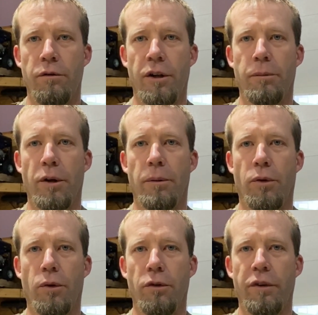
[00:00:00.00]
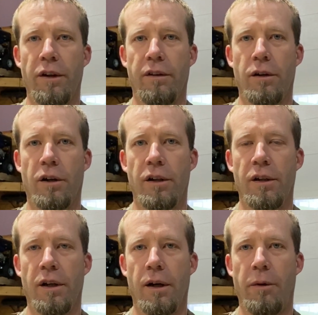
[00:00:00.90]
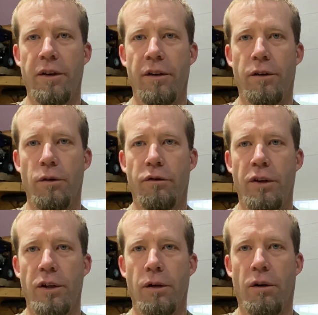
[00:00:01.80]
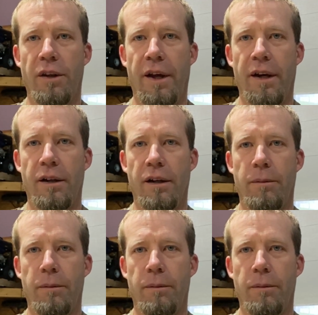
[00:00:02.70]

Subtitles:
very minimal, if anything, on it. I did do a video on that.